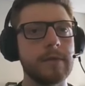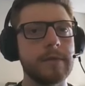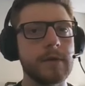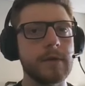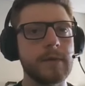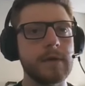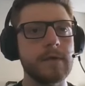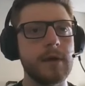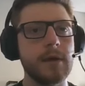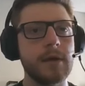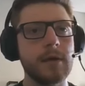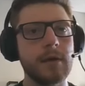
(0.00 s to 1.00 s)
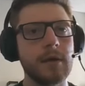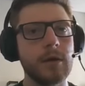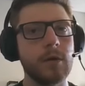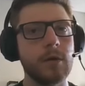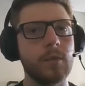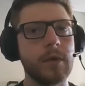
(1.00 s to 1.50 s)
from this thing,
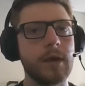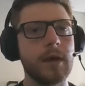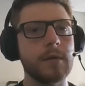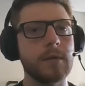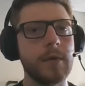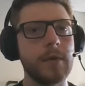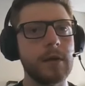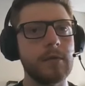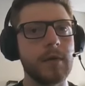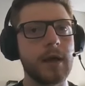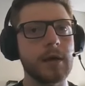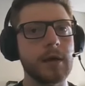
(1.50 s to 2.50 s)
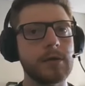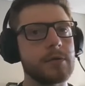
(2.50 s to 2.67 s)
we can redirect to